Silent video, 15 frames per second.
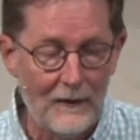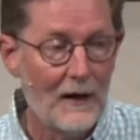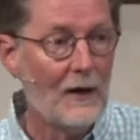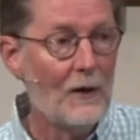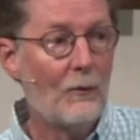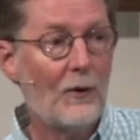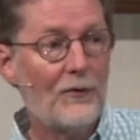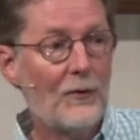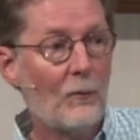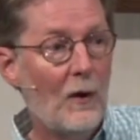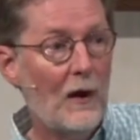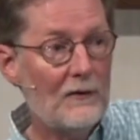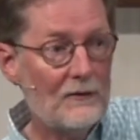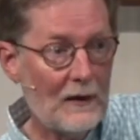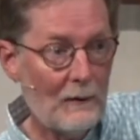with the
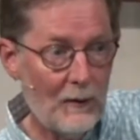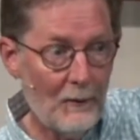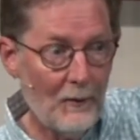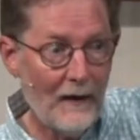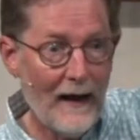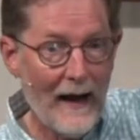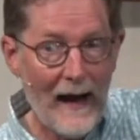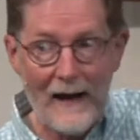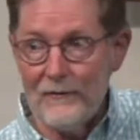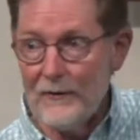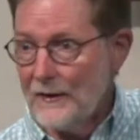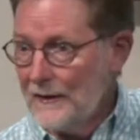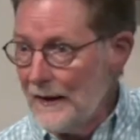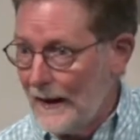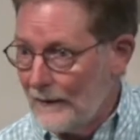ones that we will have on the
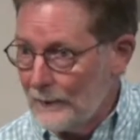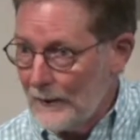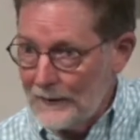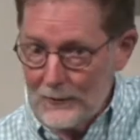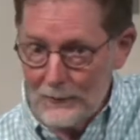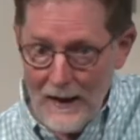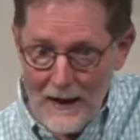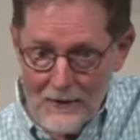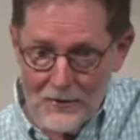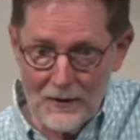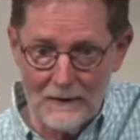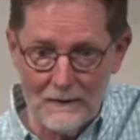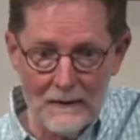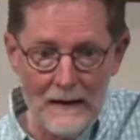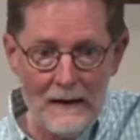day of resurrection.
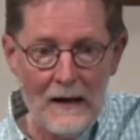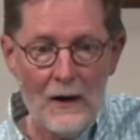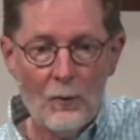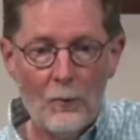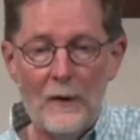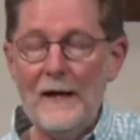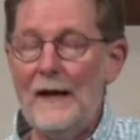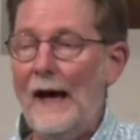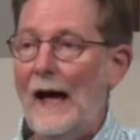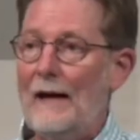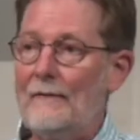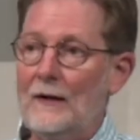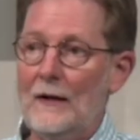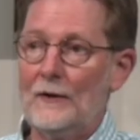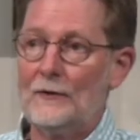We have
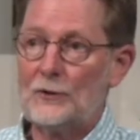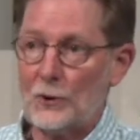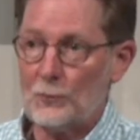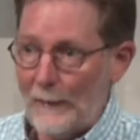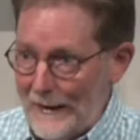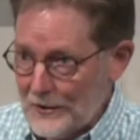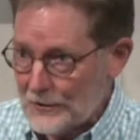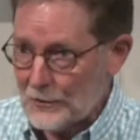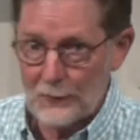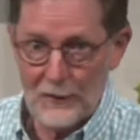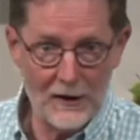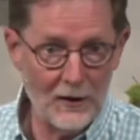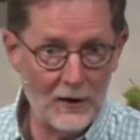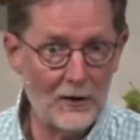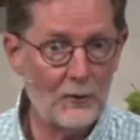
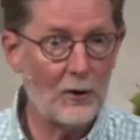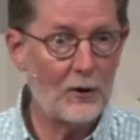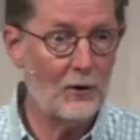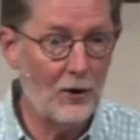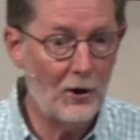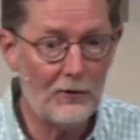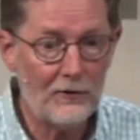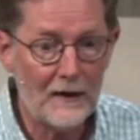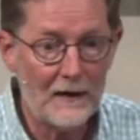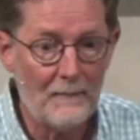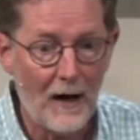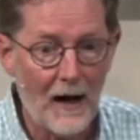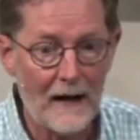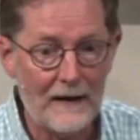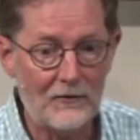terrestrial or earthly
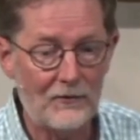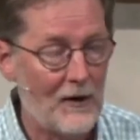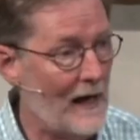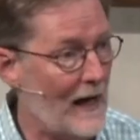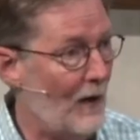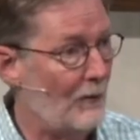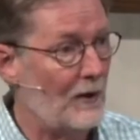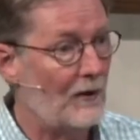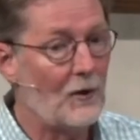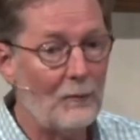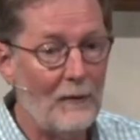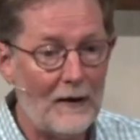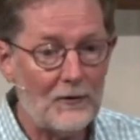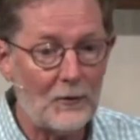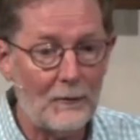bodies now, and in the
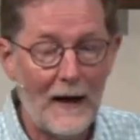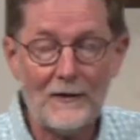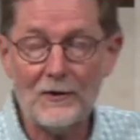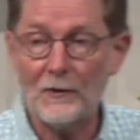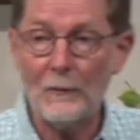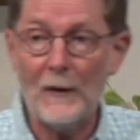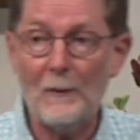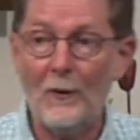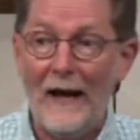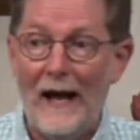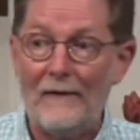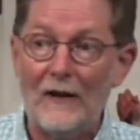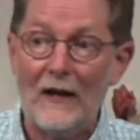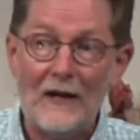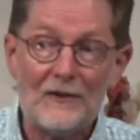resurrection, we will
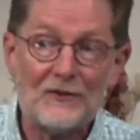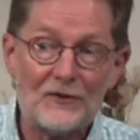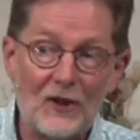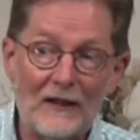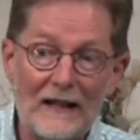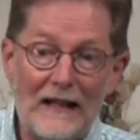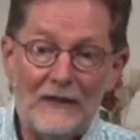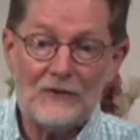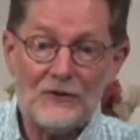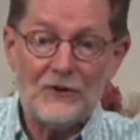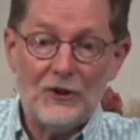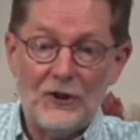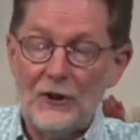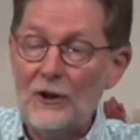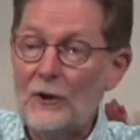have
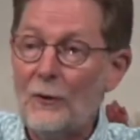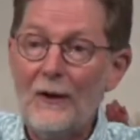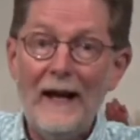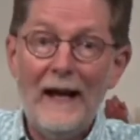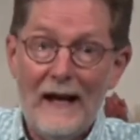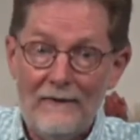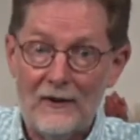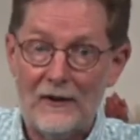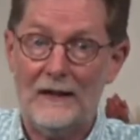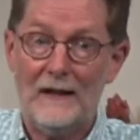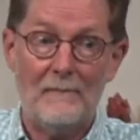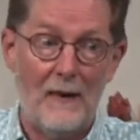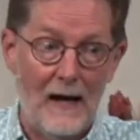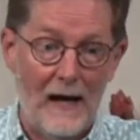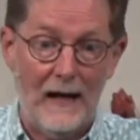celestial or heavenly
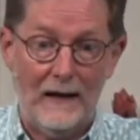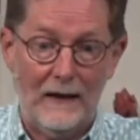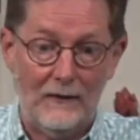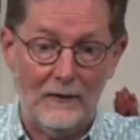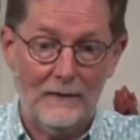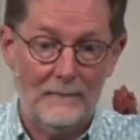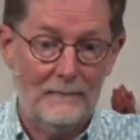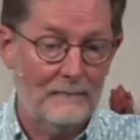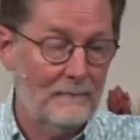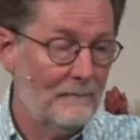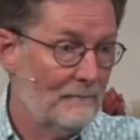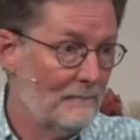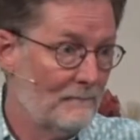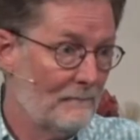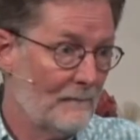bodies.
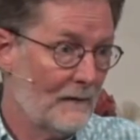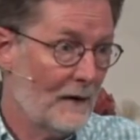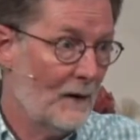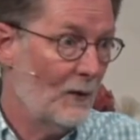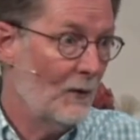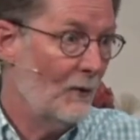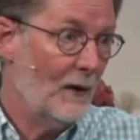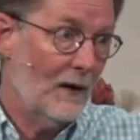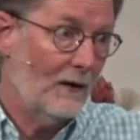Well,